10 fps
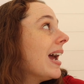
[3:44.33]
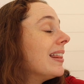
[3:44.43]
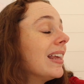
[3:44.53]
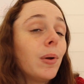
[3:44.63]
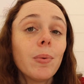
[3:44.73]
I
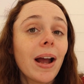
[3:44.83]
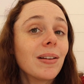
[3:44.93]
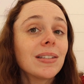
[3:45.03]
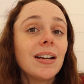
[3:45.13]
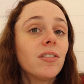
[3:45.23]
think we were
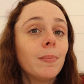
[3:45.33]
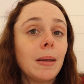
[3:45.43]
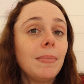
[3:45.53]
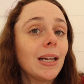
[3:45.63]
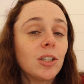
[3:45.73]
outside for
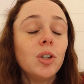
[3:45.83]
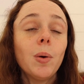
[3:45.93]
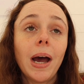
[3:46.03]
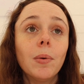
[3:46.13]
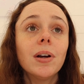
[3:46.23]
maybe like
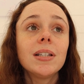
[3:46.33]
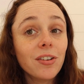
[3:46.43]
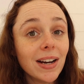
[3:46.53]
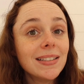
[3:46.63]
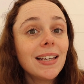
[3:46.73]
2 hours.
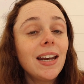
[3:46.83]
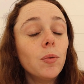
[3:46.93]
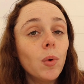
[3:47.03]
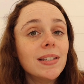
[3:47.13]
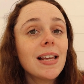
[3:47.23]
Granted, it
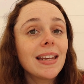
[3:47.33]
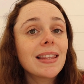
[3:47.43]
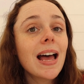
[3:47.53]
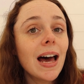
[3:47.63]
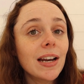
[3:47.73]
was at
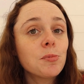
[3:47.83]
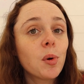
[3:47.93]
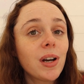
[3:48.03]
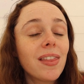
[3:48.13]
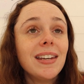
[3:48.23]
like the hottest
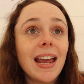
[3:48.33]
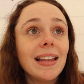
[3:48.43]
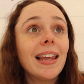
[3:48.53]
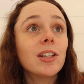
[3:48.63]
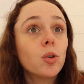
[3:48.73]
point of the day,
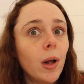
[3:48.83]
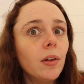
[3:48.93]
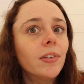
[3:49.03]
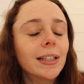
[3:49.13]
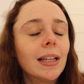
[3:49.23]
like
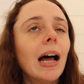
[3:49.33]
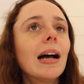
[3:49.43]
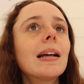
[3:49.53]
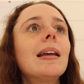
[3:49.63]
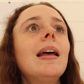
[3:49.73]
12 o'clock.